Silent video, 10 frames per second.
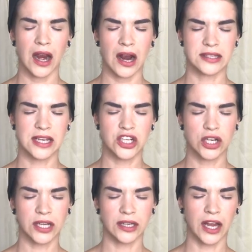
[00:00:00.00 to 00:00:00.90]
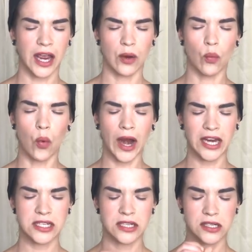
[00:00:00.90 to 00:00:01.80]
essentially like a
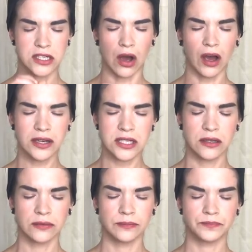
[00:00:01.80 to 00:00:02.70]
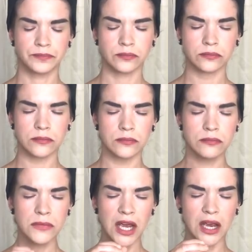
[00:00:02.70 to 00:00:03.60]
white dot,
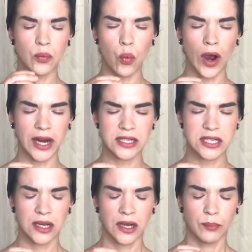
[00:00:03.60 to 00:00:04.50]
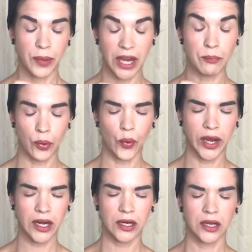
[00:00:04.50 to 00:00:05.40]
a white
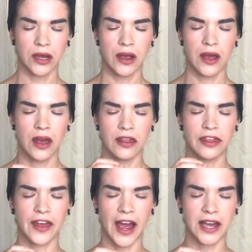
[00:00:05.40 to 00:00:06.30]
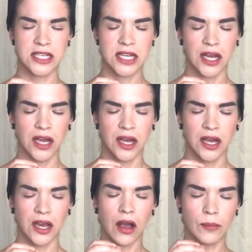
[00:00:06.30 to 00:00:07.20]
pinpoint that
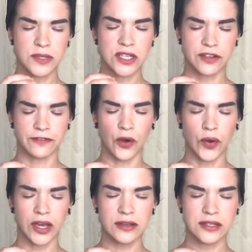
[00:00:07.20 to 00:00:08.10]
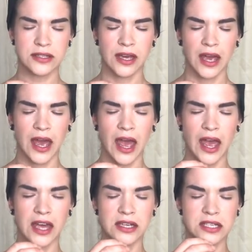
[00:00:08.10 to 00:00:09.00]
comes into focus
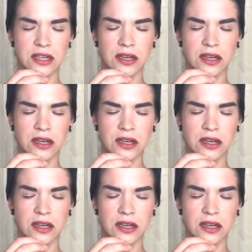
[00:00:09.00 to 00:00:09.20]
and